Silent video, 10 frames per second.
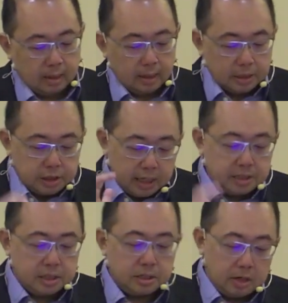
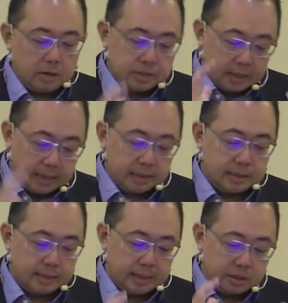Jesus knows and
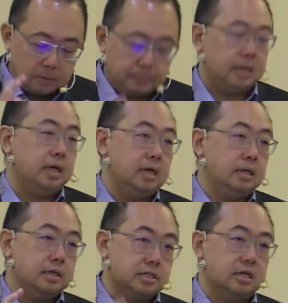understands your pain
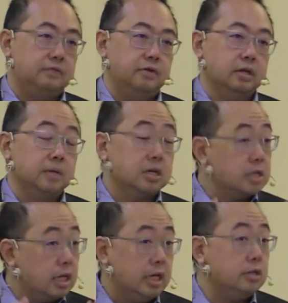and suffering because
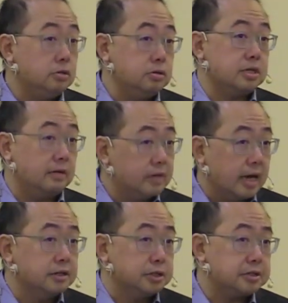he too suffered
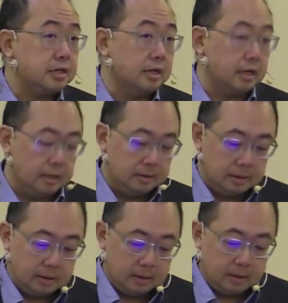unjustly.
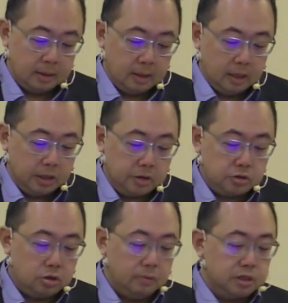He
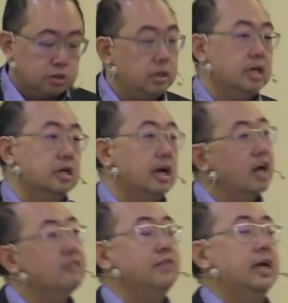too was treated
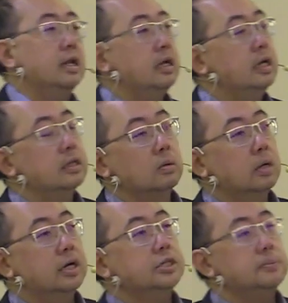unfairly in the
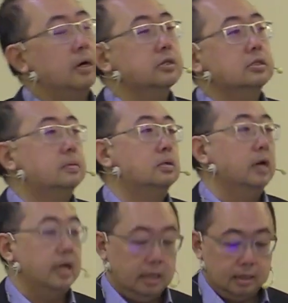worst possible
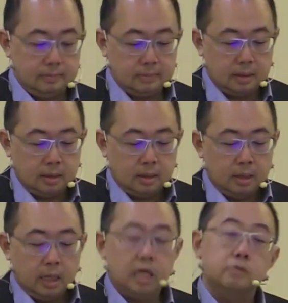way.
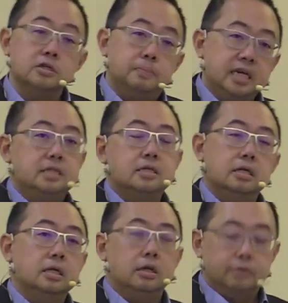He was
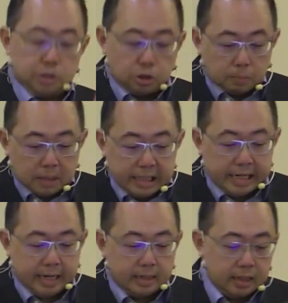beaten, he was
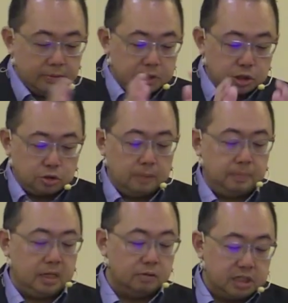humiliated, he was
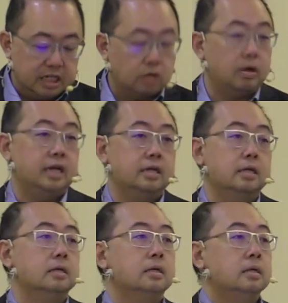stripped, he was degraded,
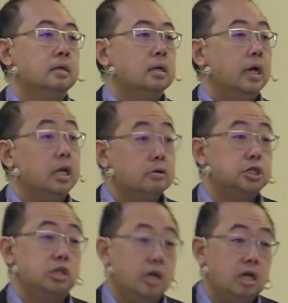and he was
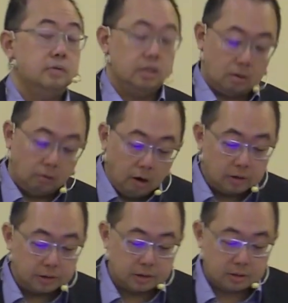shamed at the
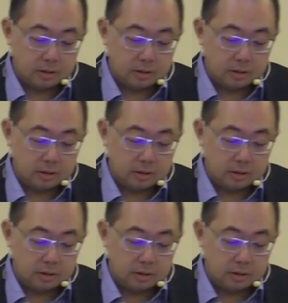cross.